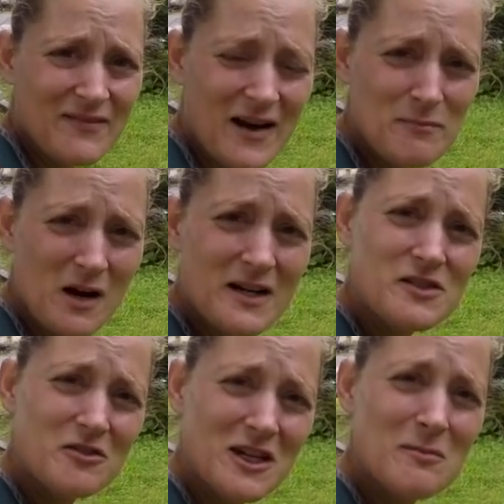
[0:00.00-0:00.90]
I've had my
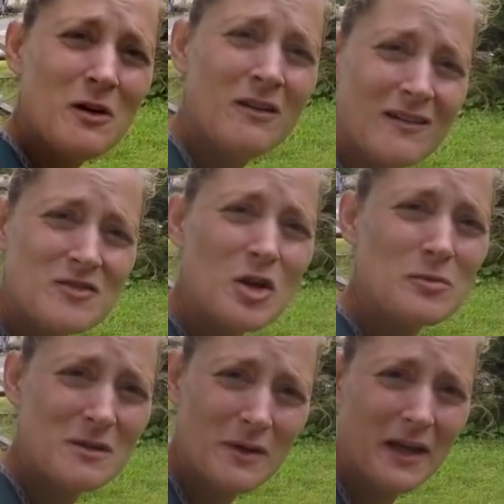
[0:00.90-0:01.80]
ice cream, I've
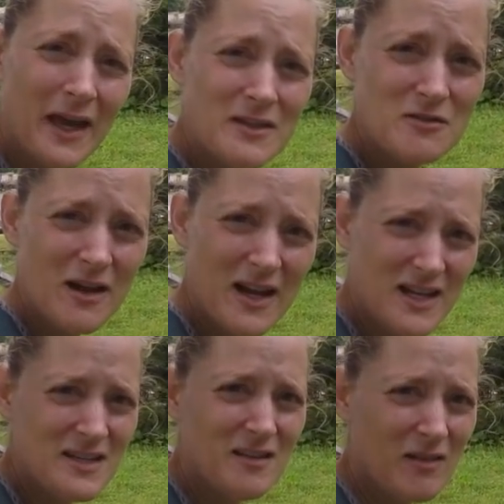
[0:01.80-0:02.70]
topped up my
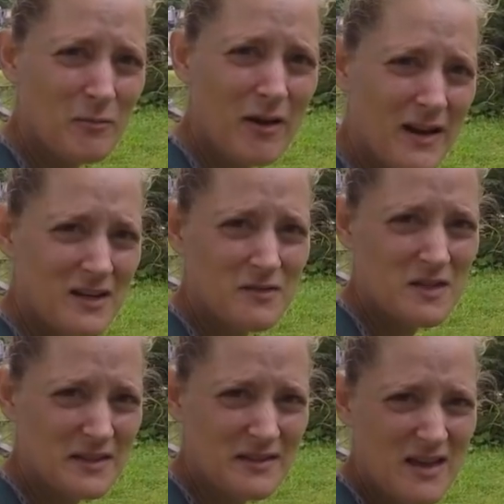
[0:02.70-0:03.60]
Gatorade, I'm ready for
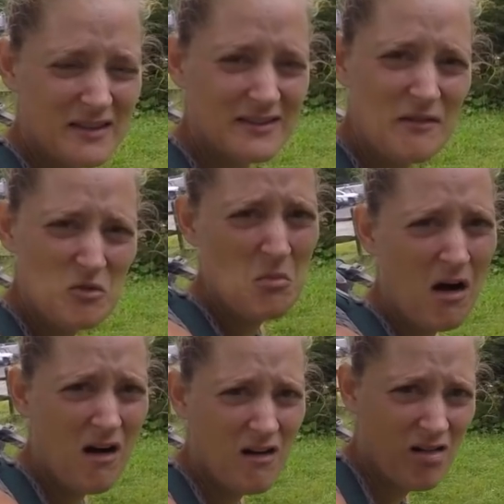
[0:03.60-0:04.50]
this like seven
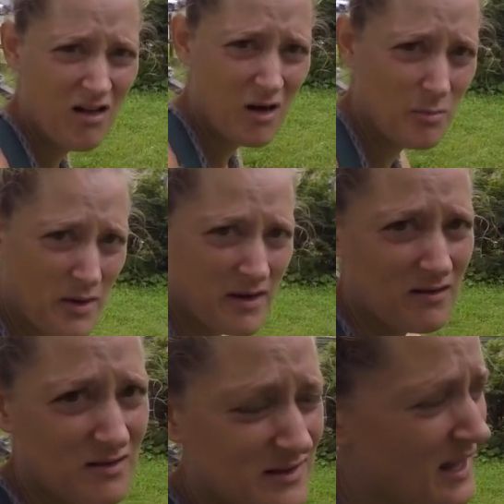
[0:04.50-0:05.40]
mile
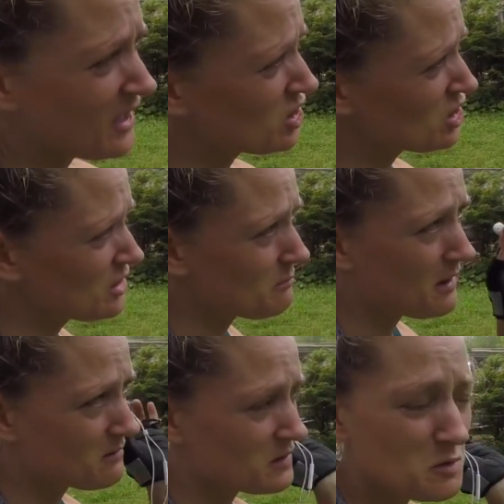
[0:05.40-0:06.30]
uphill section,
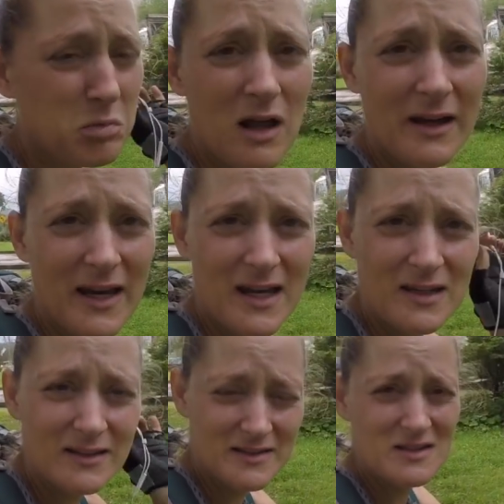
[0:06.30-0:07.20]
about to plug
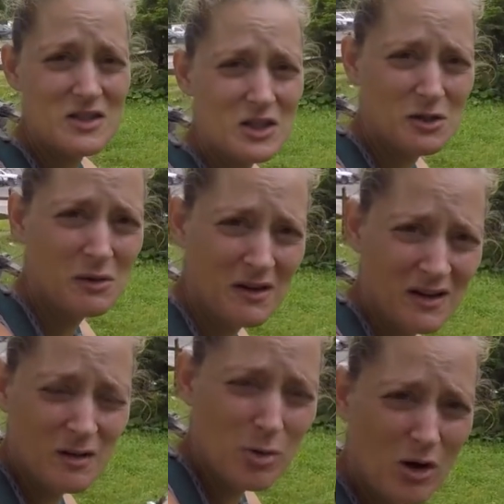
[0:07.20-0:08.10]
in, listen
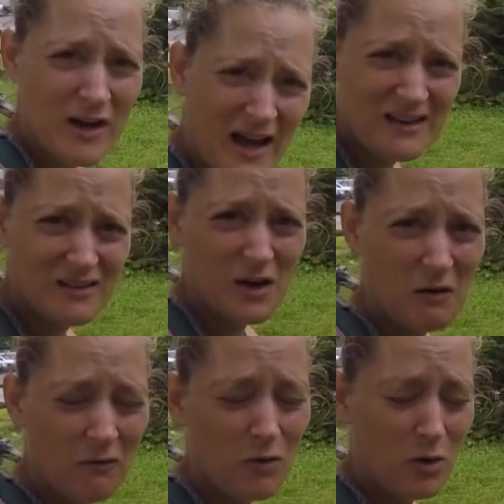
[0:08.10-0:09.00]
to podcast
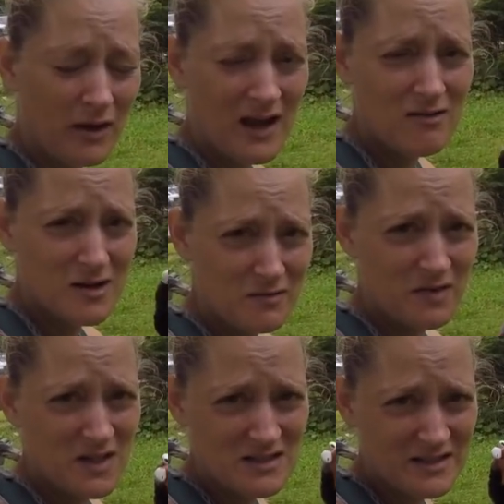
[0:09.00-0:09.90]
going for Gary
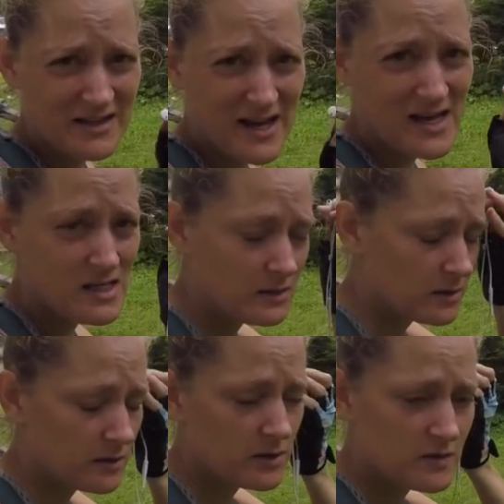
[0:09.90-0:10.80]
Vee today. We're
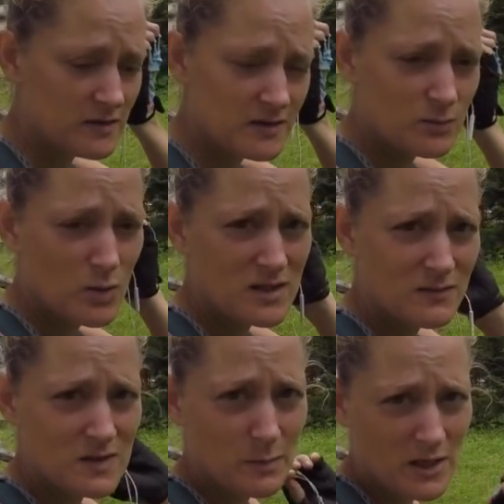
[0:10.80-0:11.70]
going to use his words
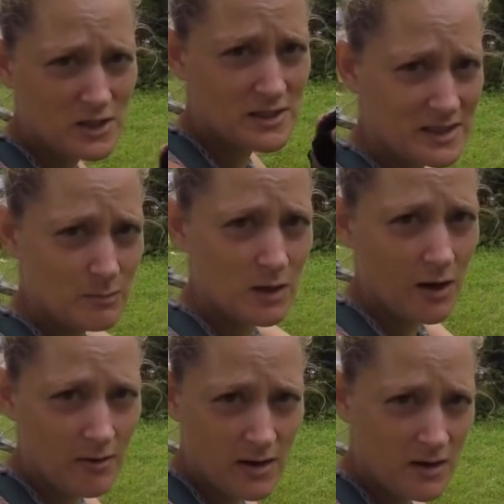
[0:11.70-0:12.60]
of inspiration to keep me
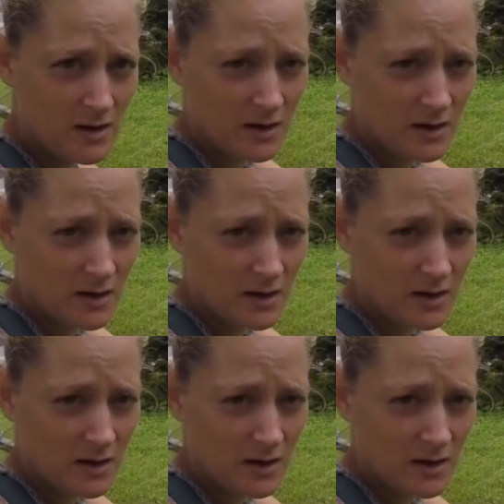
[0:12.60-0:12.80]
going.